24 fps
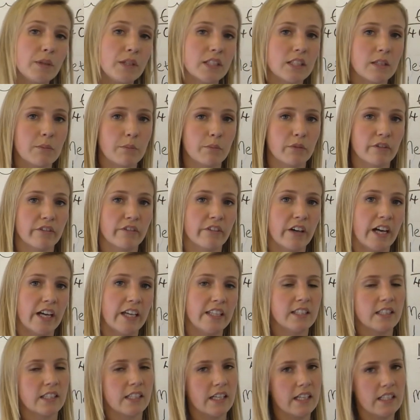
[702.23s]
be
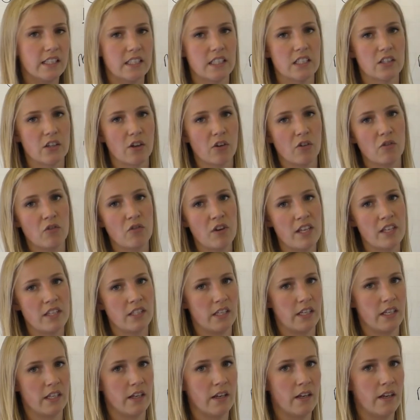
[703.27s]
simplified. It is
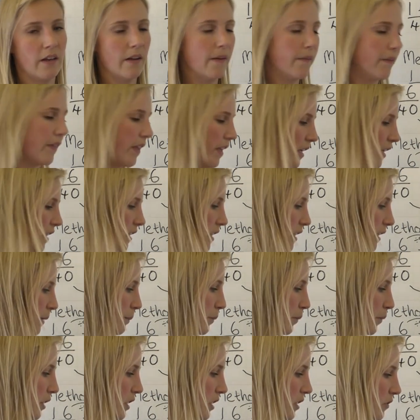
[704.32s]
already in its
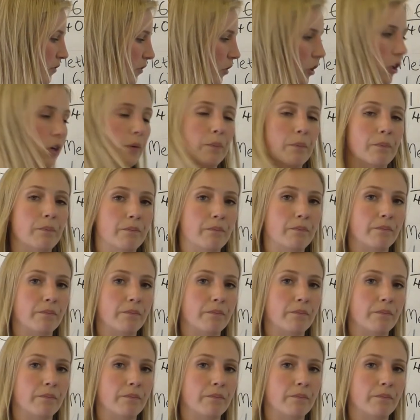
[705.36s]
simplest form.